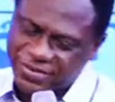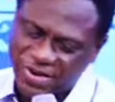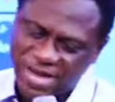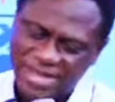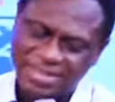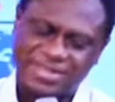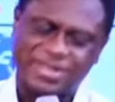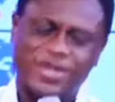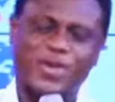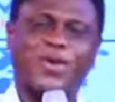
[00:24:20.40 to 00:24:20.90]
their
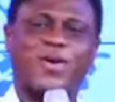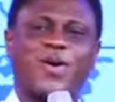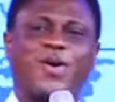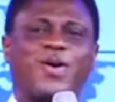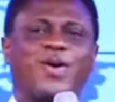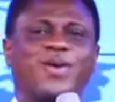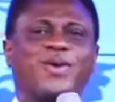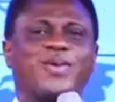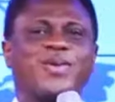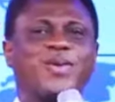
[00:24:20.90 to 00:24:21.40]
trust
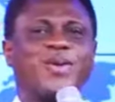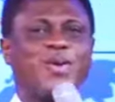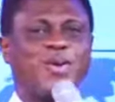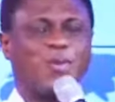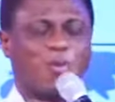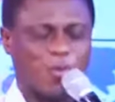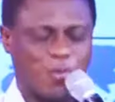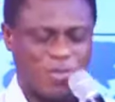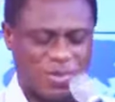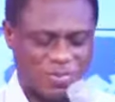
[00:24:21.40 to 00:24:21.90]
in God
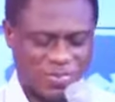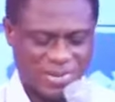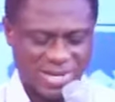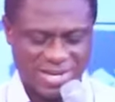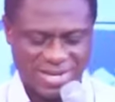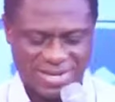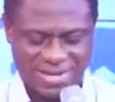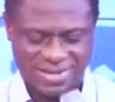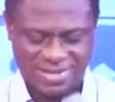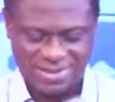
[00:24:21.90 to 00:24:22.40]
will be
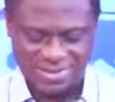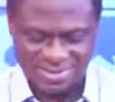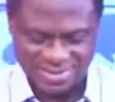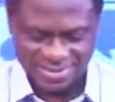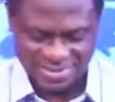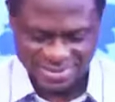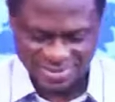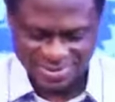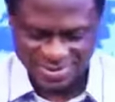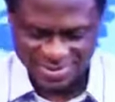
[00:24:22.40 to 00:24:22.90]

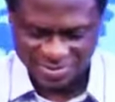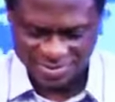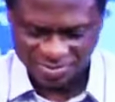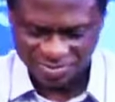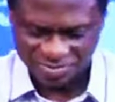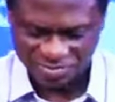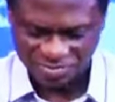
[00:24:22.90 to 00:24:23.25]
blessed.